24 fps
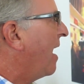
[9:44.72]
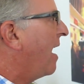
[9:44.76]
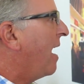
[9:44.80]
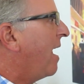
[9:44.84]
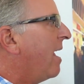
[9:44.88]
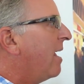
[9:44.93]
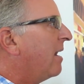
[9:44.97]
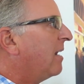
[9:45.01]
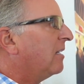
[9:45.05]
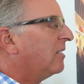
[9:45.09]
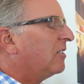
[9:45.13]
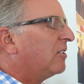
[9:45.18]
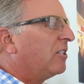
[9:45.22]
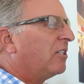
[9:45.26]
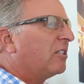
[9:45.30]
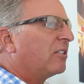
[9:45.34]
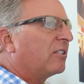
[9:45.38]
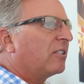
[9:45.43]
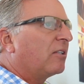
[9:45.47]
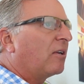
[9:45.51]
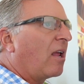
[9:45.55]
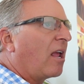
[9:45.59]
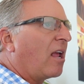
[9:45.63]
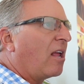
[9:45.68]
and
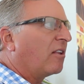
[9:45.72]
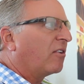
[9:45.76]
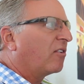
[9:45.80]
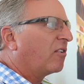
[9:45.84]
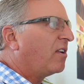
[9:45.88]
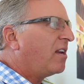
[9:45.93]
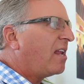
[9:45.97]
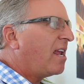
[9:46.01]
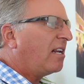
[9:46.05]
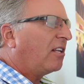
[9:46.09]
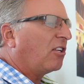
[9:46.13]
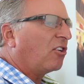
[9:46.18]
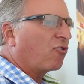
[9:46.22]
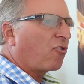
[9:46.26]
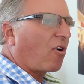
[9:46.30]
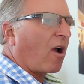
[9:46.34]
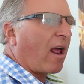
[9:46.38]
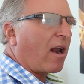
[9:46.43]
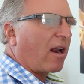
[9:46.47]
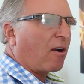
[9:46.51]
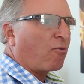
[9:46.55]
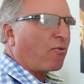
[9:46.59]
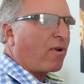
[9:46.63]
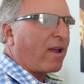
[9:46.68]
it's neat to
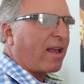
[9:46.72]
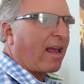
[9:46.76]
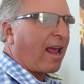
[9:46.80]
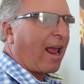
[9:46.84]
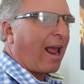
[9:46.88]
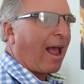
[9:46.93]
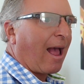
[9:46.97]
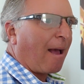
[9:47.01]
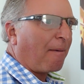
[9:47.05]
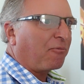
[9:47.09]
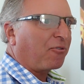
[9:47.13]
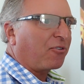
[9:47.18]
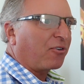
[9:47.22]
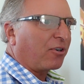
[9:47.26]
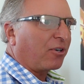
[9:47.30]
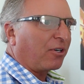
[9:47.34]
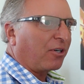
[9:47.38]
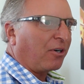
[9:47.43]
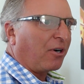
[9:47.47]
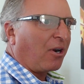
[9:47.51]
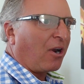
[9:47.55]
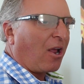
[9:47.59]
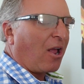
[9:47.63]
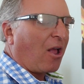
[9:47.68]
try to
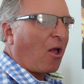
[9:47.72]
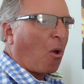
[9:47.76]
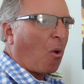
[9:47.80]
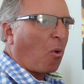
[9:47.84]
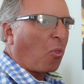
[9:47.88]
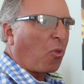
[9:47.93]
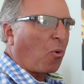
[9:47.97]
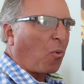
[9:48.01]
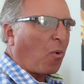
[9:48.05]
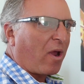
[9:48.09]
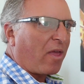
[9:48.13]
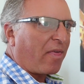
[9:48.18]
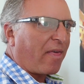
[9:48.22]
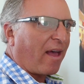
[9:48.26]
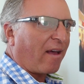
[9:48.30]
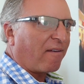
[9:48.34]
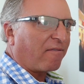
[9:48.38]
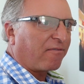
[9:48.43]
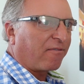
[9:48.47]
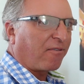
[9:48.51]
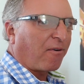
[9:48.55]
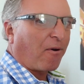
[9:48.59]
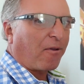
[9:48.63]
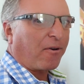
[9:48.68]
recapture the way
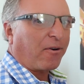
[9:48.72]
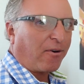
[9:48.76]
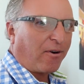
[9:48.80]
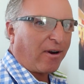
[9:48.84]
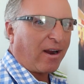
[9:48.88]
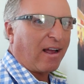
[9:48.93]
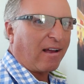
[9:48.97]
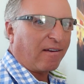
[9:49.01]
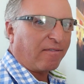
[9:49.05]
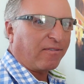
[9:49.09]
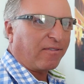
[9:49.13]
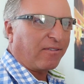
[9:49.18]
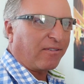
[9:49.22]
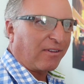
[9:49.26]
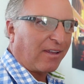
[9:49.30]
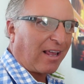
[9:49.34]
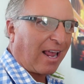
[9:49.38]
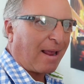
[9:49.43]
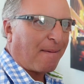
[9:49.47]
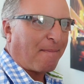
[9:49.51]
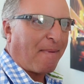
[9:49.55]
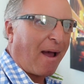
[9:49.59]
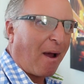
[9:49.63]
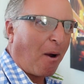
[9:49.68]
that photograph
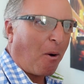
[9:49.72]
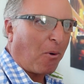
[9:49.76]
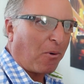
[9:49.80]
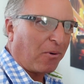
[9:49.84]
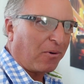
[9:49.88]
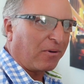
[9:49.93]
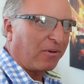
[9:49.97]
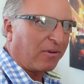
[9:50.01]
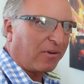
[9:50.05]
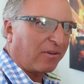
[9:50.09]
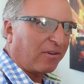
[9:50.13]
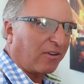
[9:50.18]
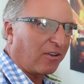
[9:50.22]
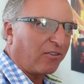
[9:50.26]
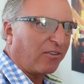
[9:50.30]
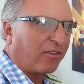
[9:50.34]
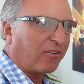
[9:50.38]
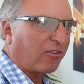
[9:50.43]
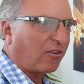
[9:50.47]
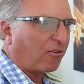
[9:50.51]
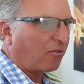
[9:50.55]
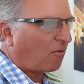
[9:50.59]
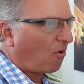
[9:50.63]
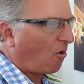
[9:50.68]
came out, because
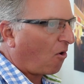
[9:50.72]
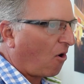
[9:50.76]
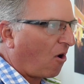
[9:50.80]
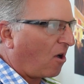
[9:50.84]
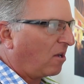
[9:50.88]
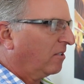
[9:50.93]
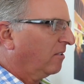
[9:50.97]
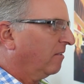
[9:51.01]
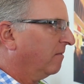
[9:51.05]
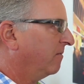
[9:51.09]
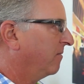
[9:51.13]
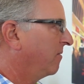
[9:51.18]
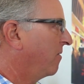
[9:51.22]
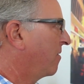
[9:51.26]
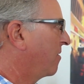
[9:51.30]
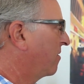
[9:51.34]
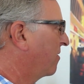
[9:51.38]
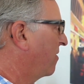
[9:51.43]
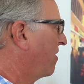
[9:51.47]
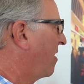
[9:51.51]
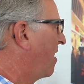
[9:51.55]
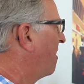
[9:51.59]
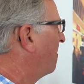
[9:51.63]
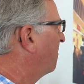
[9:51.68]
it's an awesome
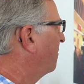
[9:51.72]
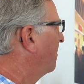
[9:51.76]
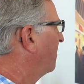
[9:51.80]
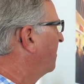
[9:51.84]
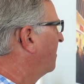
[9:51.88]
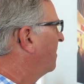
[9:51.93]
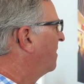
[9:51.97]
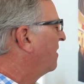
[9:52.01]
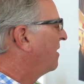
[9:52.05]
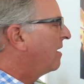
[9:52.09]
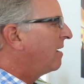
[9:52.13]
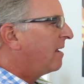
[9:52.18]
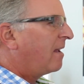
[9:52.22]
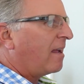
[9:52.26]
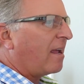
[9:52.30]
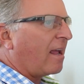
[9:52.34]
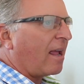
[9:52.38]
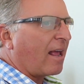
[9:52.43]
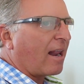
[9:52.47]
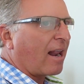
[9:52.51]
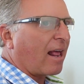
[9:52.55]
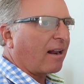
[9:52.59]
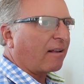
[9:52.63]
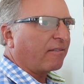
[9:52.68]
photograph.
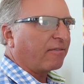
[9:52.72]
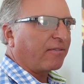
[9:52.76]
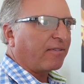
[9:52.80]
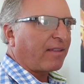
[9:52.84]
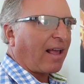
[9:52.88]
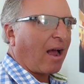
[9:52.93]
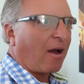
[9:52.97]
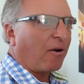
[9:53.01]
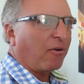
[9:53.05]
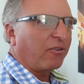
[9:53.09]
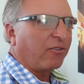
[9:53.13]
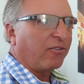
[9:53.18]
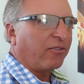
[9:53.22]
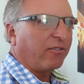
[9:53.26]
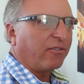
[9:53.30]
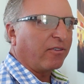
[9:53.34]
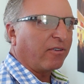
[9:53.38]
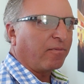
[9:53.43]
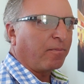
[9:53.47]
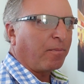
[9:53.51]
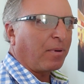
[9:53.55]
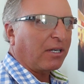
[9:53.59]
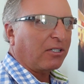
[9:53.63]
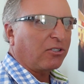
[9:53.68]
And out of thousands
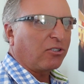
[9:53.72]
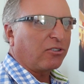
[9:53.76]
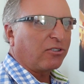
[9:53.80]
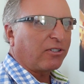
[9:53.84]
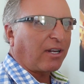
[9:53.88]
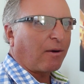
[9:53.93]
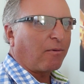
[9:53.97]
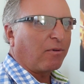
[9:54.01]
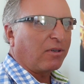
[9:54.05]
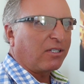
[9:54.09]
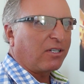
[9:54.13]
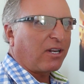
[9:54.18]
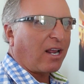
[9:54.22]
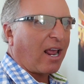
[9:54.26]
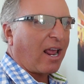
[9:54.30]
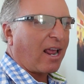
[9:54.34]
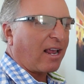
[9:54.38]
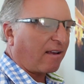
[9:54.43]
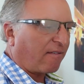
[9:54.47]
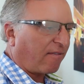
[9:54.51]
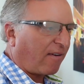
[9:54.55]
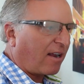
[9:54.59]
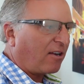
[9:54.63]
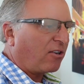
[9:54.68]
of pictures I would
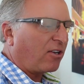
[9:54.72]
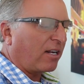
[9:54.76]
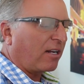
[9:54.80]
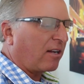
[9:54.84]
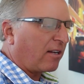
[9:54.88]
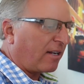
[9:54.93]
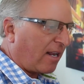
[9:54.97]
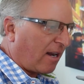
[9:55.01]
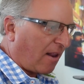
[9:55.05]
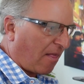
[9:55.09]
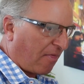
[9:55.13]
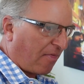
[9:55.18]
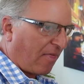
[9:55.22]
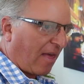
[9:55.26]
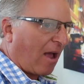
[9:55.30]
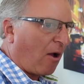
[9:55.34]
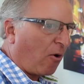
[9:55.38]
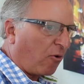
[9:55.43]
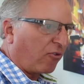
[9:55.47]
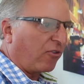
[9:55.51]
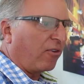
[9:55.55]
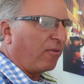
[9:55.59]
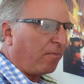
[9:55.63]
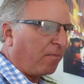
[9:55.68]
take, if I did
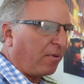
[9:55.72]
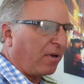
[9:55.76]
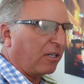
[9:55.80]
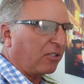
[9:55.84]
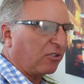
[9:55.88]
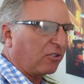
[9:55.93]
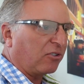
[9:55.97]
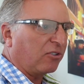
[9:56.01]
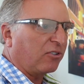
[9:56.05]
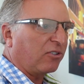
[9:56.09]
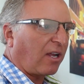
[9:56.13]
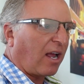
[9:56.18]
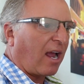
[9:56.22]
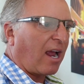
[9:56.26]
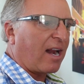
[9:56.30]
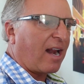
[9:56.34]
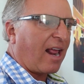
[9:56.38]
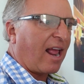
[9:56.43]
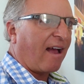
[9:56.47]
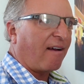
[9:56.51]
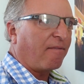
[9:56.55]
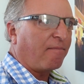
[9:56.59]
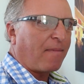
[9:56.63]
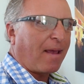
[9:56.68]
1,000 pictures, I'd
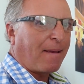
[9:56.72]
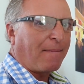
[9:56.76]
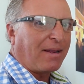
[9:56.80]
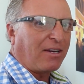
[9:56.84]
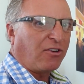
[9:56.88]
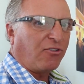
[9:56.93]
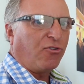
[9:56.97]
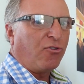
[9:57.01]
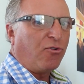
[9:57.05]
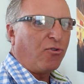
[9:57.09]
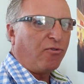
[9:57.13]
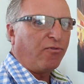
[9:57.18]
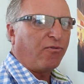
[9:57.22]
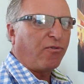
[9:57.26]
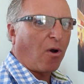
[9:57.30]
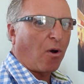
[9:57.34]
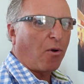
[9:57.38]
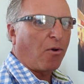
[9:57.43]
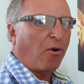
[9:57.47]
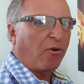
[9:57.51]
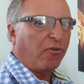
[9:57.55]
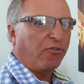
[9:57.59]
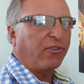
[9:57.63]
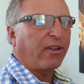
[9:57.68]
have maybe 2
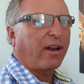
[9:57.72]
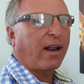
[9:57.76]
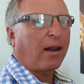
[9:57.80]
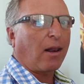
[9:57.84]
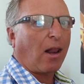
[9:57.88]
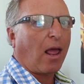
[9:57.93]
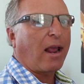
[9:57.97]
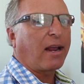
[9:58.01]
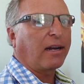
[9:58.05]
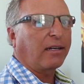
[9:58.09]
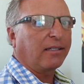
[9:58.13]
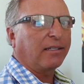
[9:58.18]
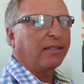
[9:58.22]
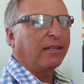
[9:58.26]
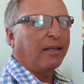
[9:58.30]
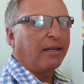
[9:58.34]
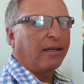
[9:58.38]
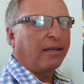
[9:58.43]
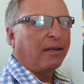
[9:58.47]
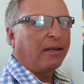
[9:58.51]
photos that I liked.